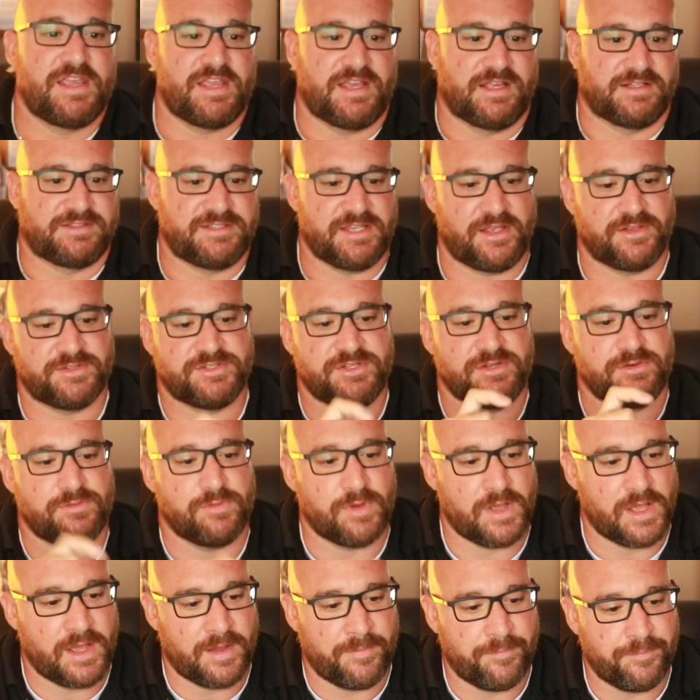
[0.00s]
It tells
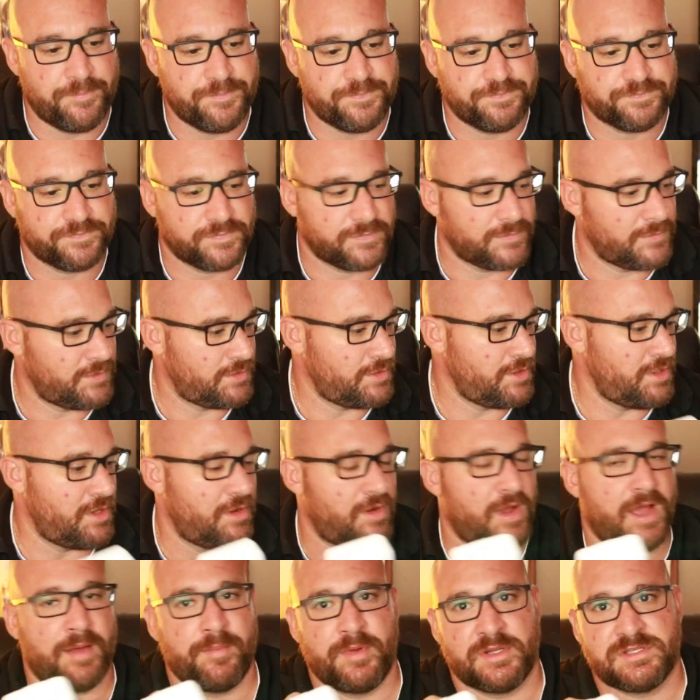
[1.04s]
you you
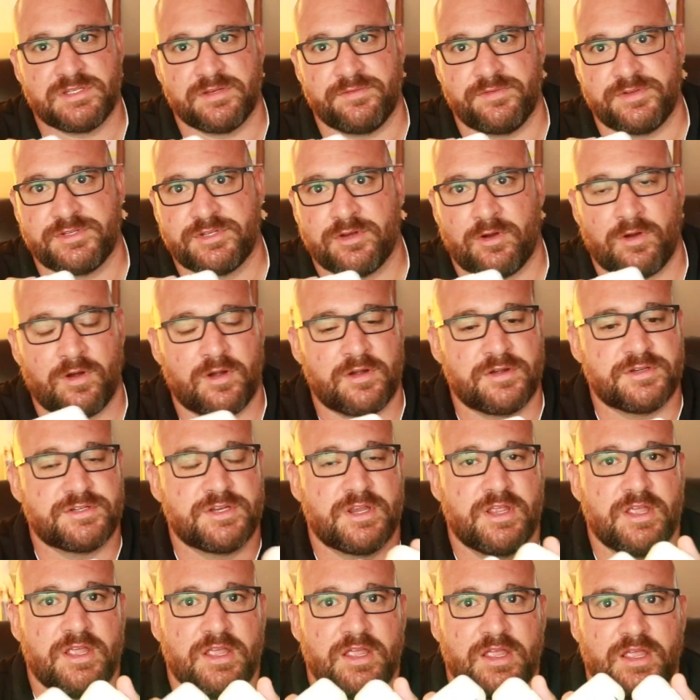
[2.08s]
know, how much of a
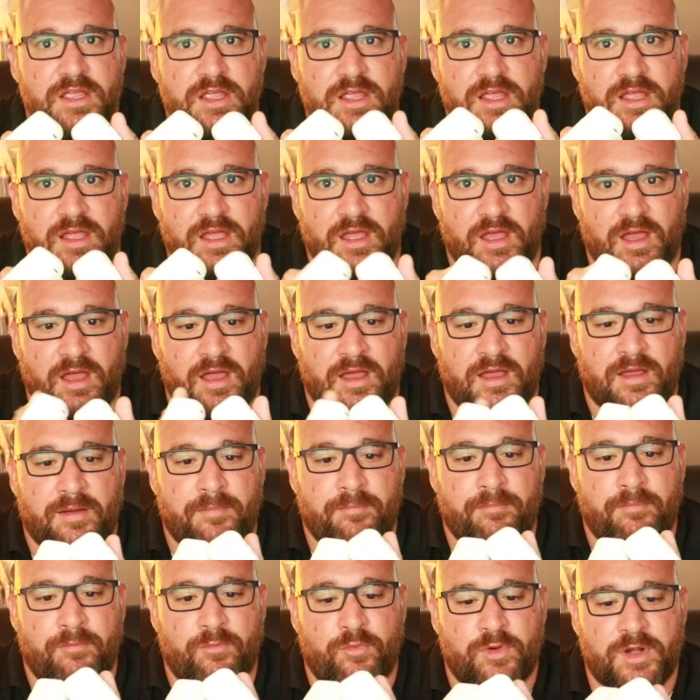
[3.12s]
charge.
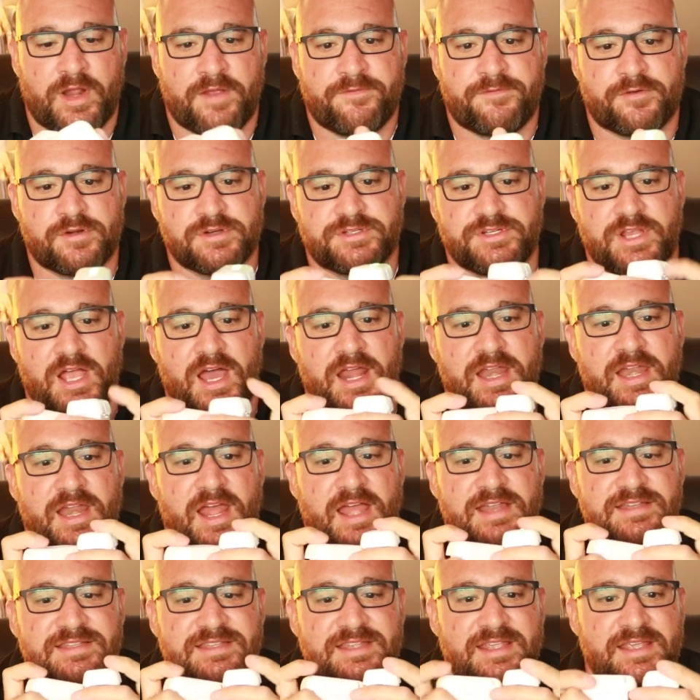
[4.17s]
When I first got it,
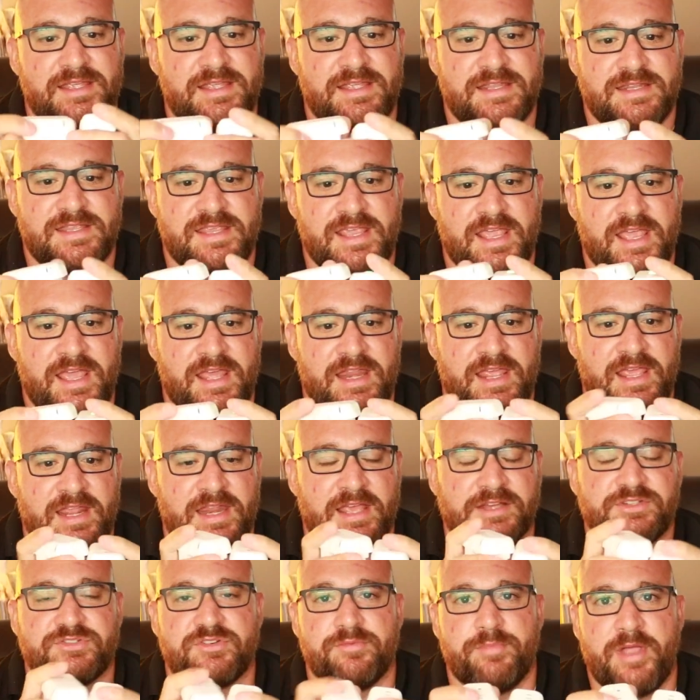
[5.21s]
I did get an
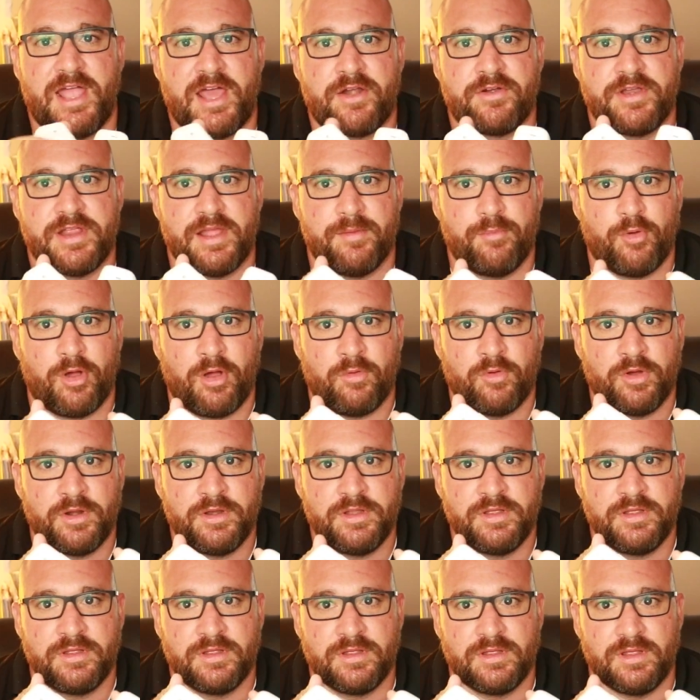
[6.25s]
extra battery. I bought
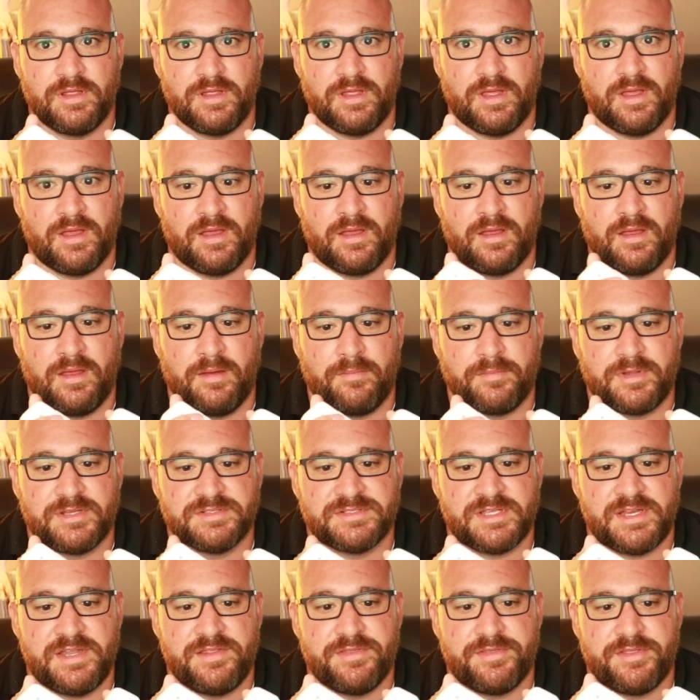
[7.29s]
one
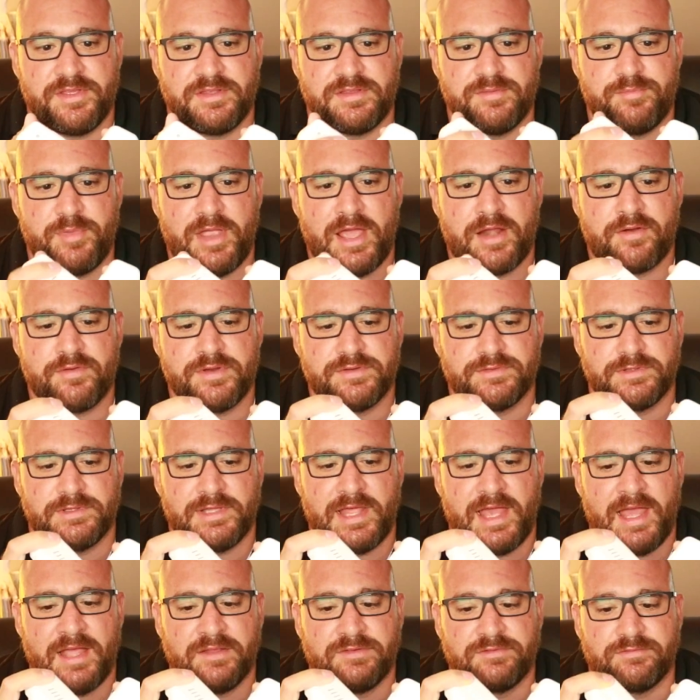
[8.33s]
because I didn't think the batteries would
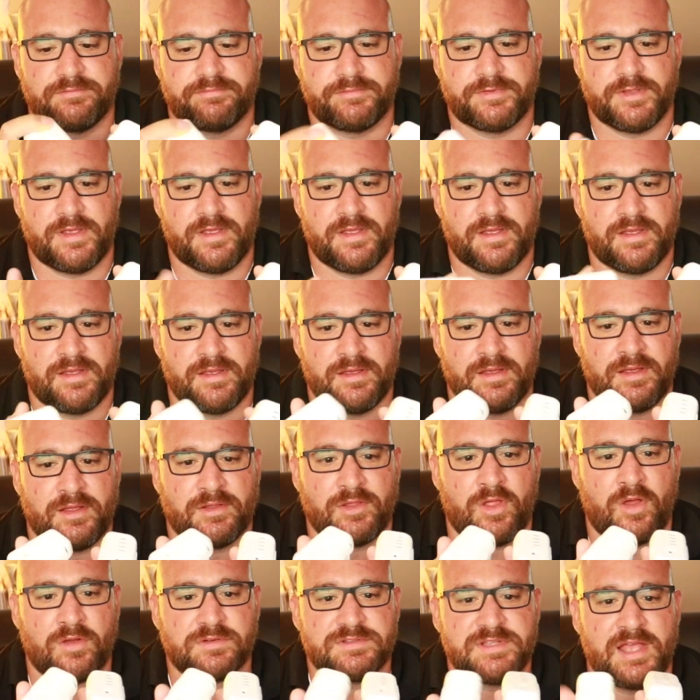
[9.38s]
last a
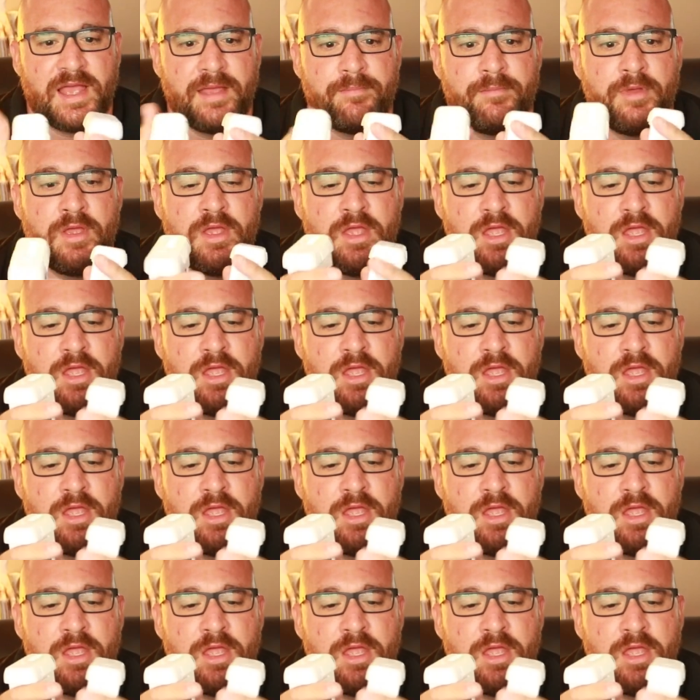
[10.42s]
long time.